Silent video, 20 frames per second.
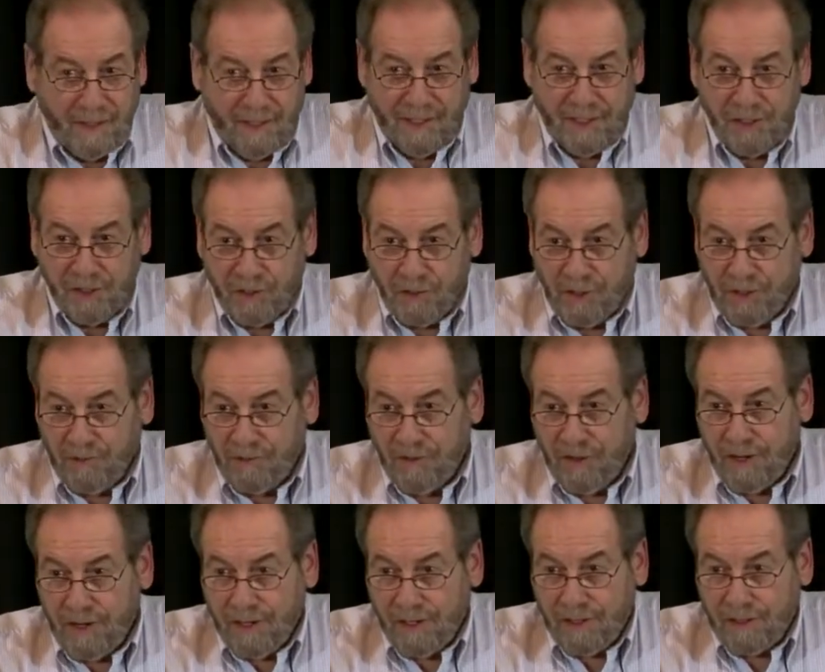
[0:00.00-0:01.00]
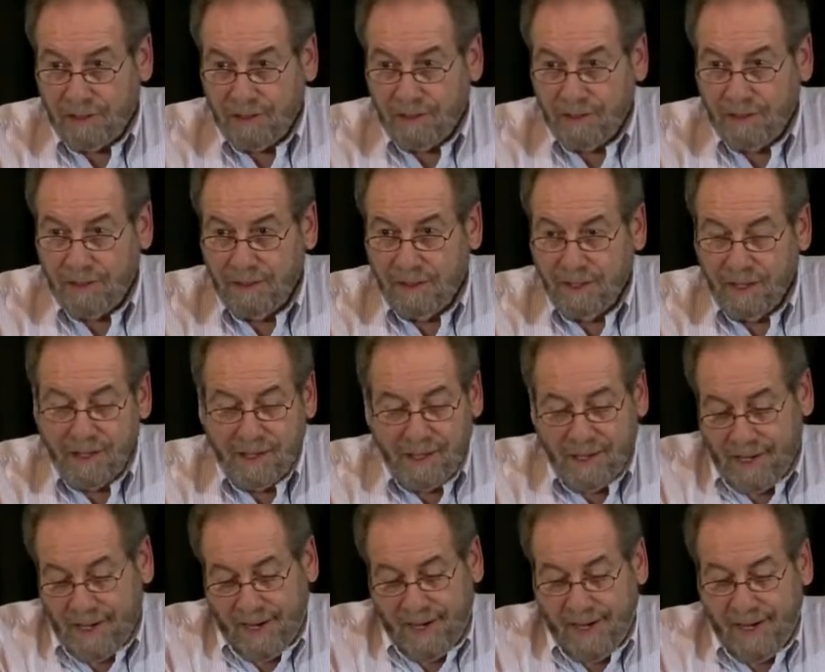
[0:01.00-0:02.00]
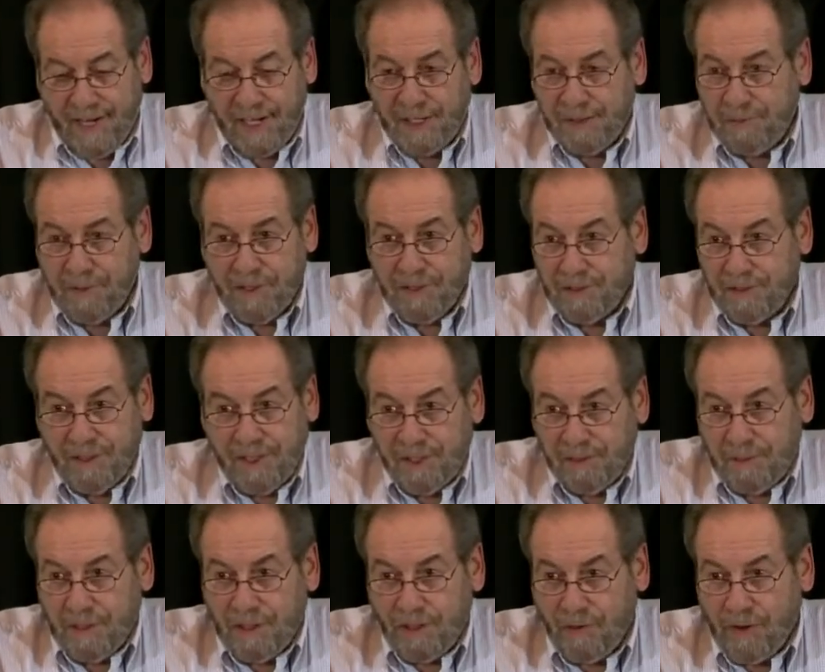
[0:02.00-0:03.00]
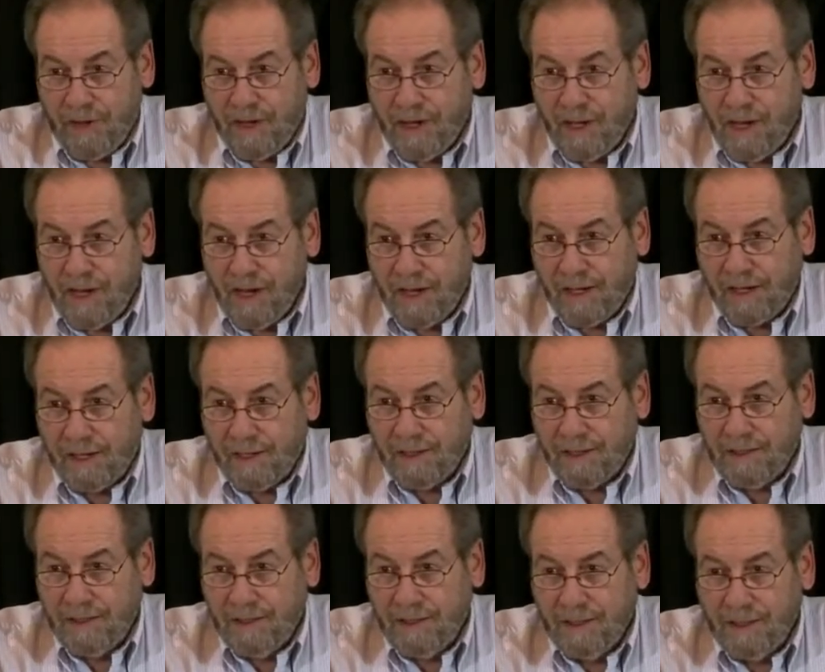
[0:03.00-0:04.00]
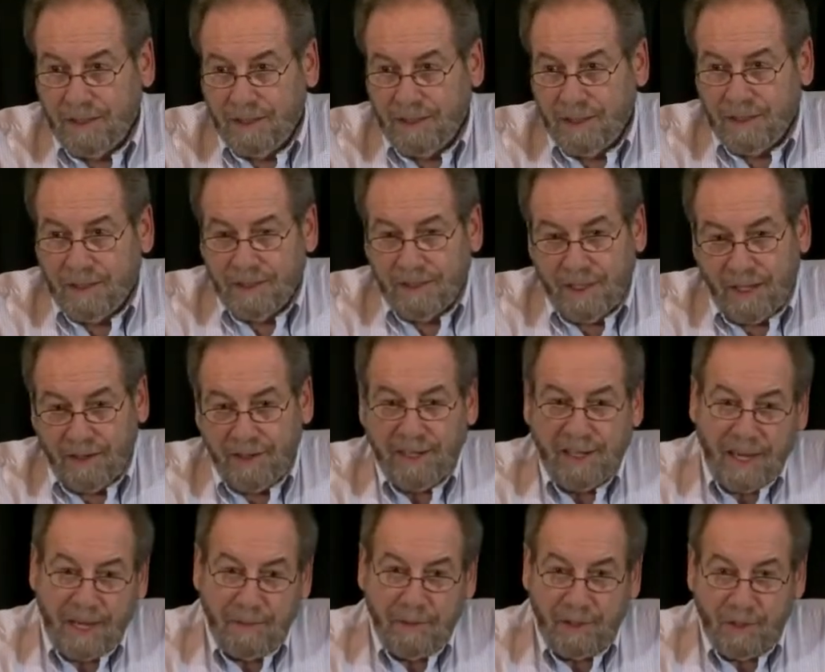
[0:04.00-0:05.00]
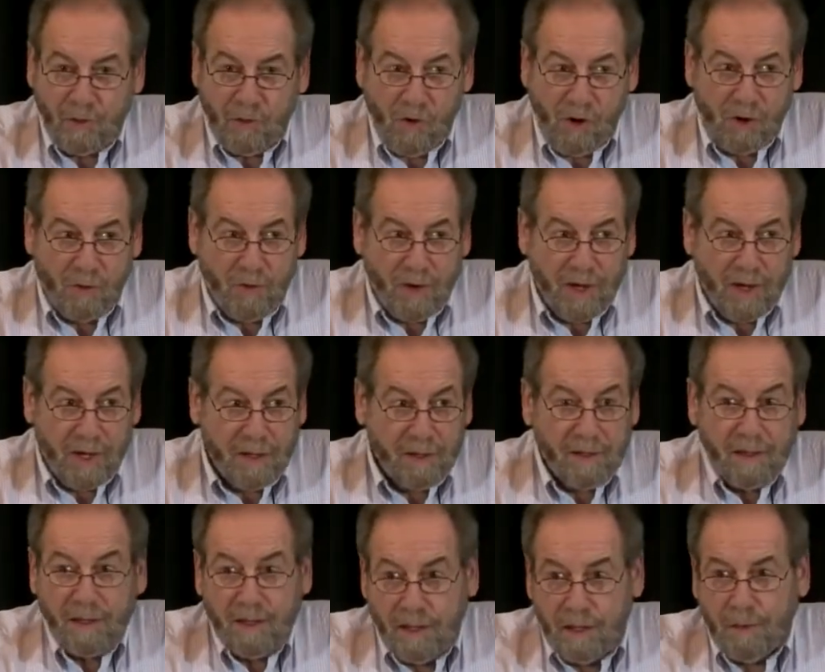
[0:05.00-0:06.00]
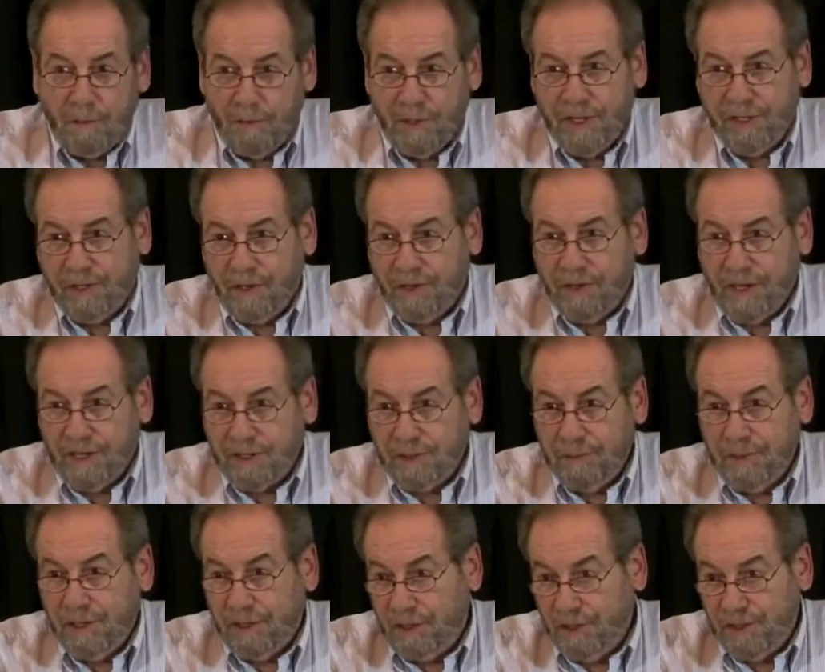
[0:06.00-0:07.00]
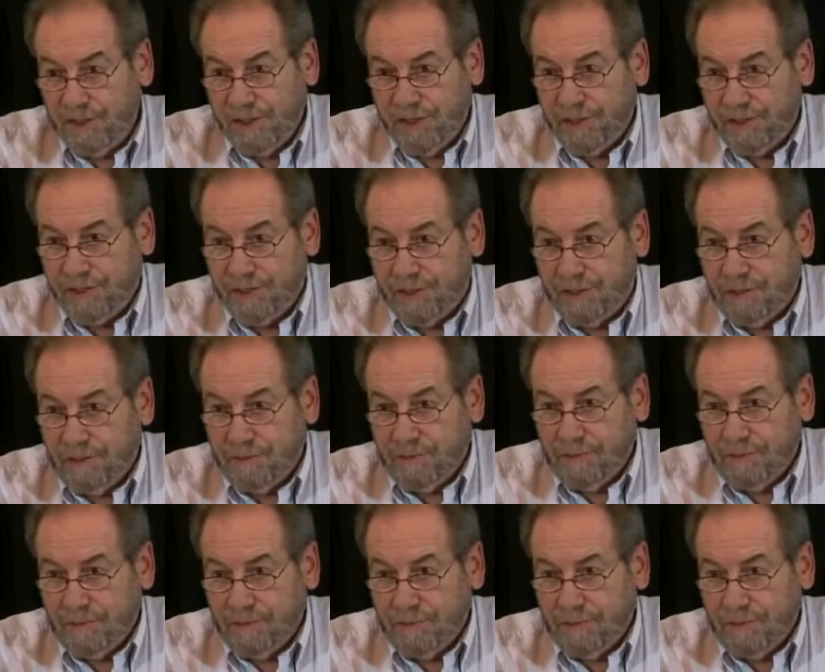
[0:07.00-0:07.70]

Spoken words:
And he's doing fine. He's been a great guy. Now, he came in the wrong way, but he turned out to be a good citizen.